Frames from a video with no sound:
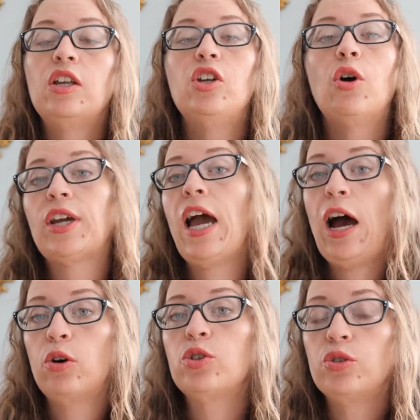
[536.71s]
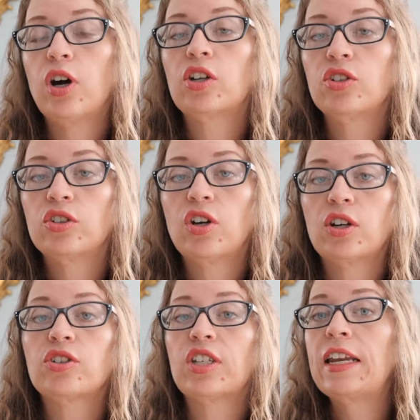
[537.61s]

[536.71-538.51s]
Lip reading: knowing how to talk to the doctors,